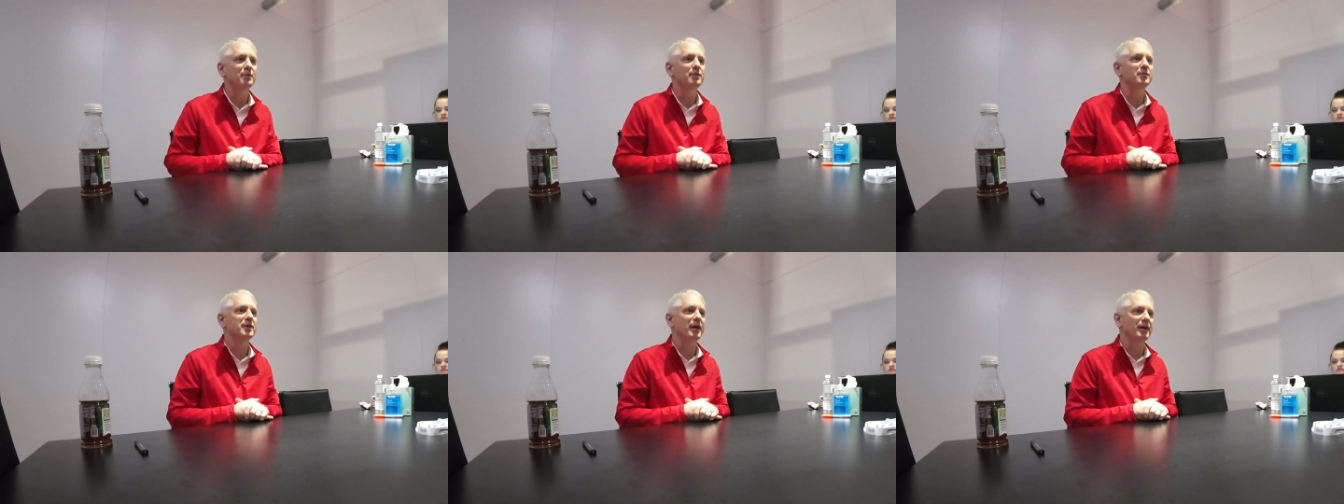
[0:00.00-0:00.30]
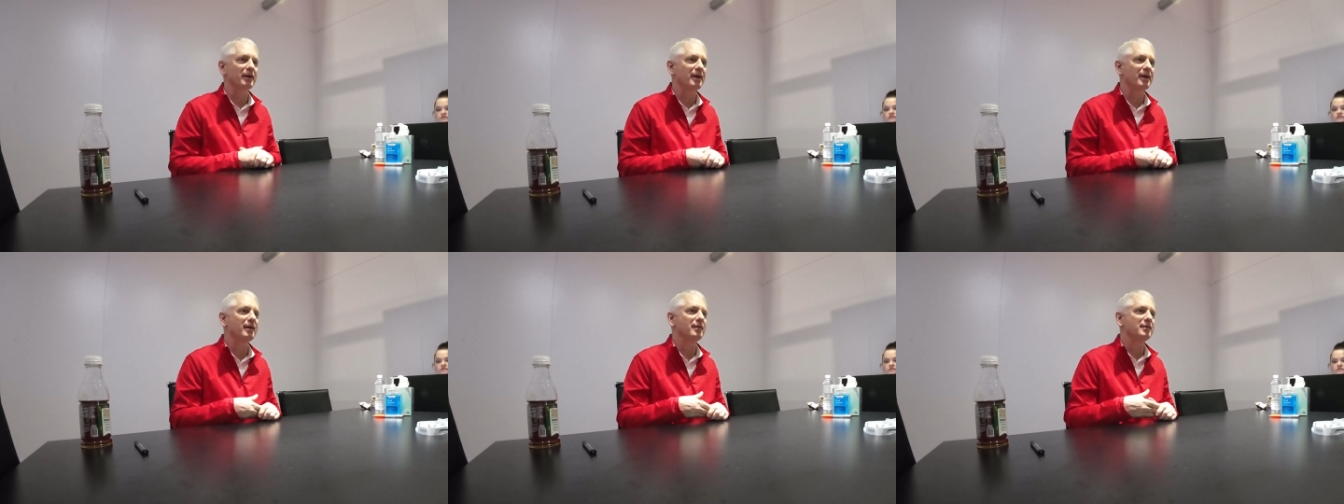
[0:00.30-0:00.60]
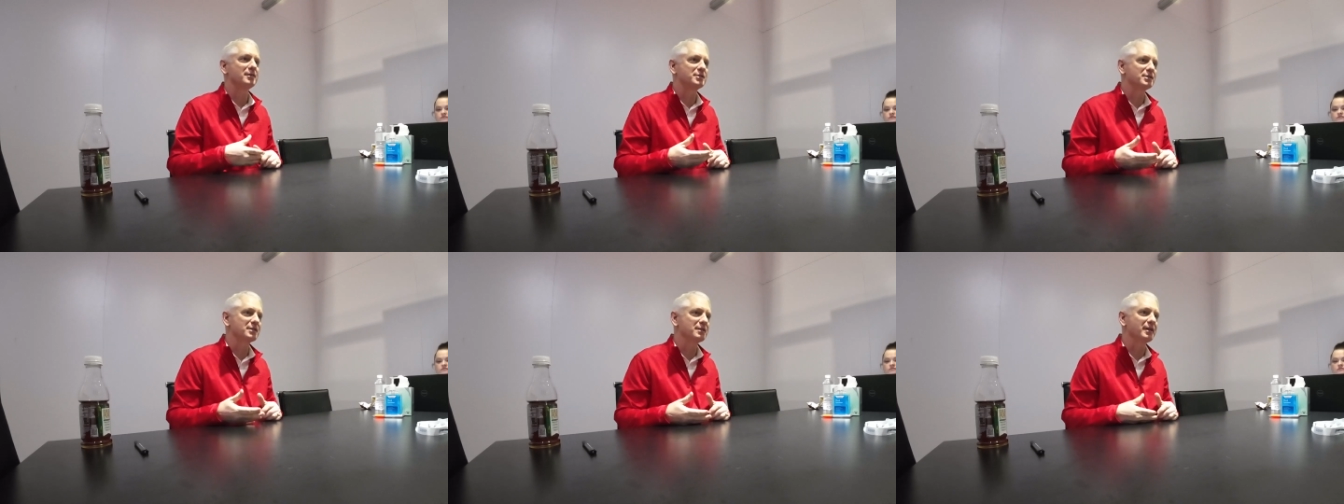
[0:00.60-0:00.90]
new
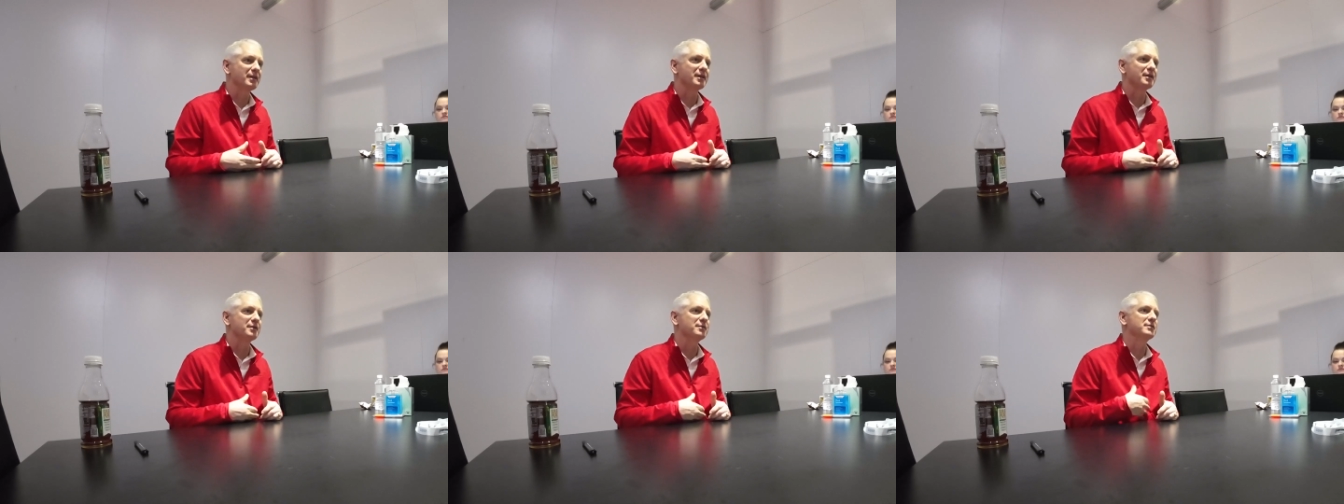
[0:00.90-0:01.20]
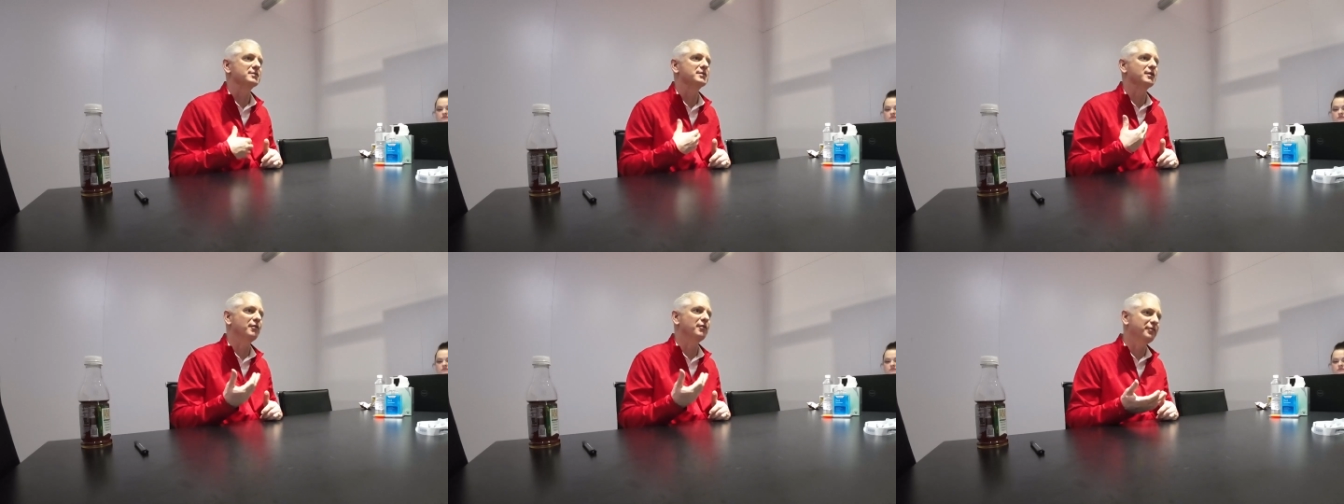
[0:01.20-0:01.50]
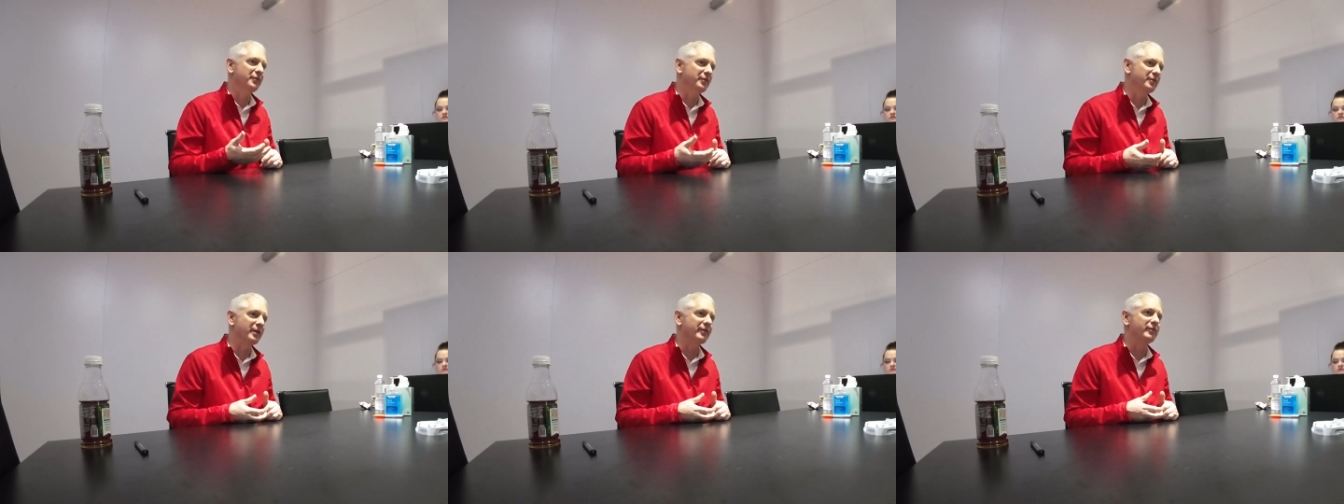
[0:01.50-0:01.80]
technology like a new cell
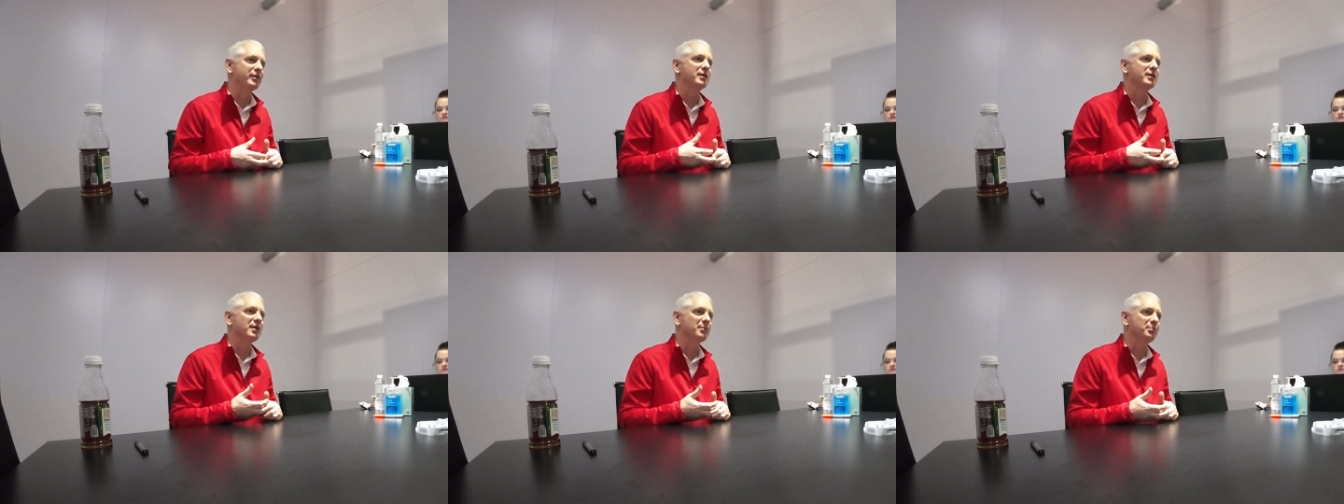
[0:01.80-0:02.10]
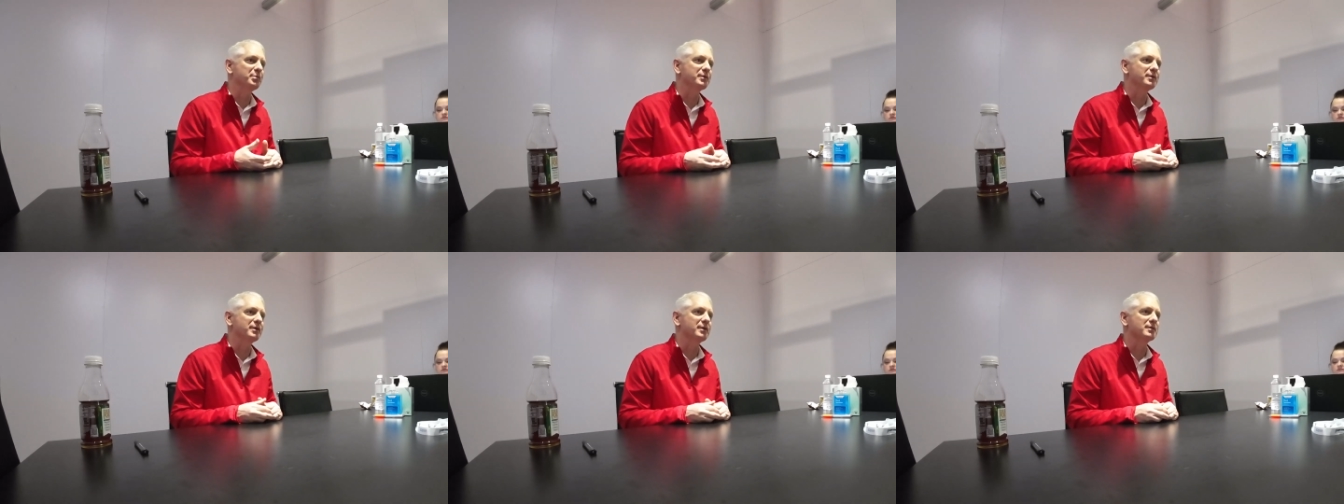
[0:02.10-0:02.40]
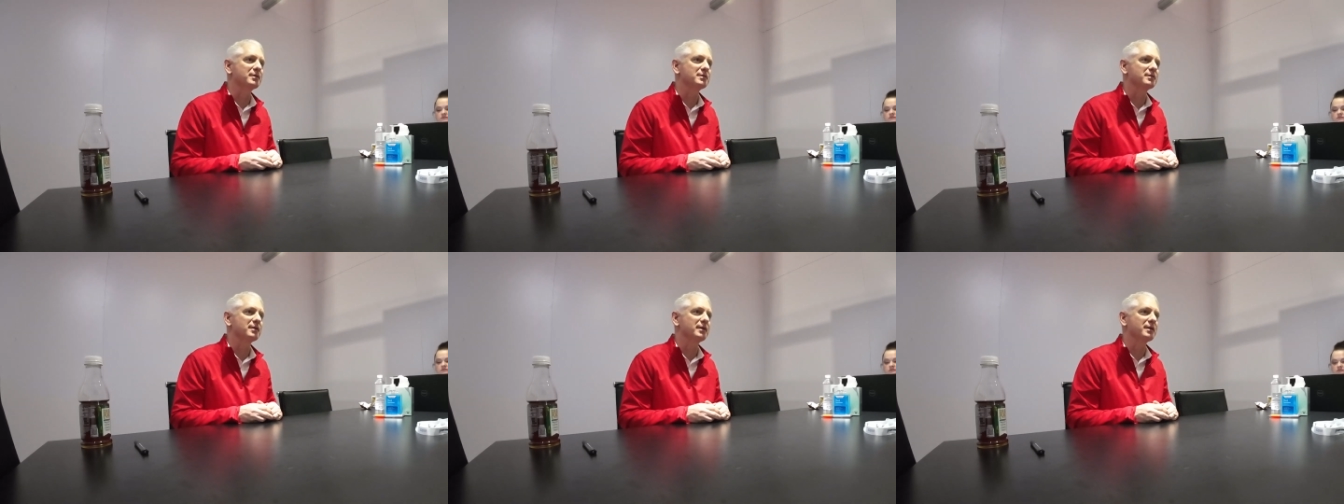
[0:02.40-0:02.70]
phone every couple of
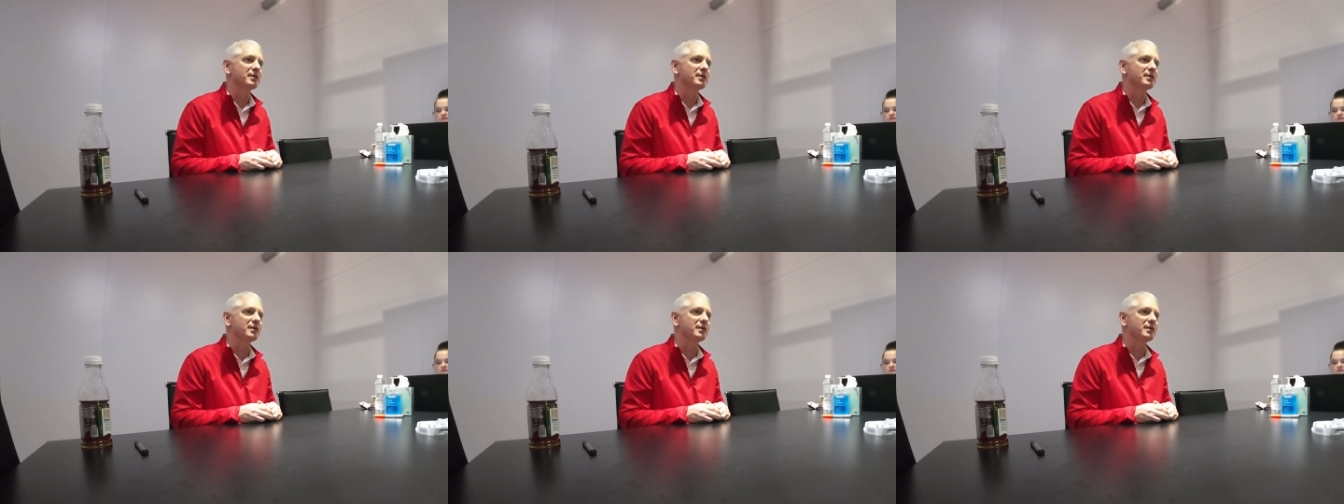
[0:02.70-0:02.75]
years.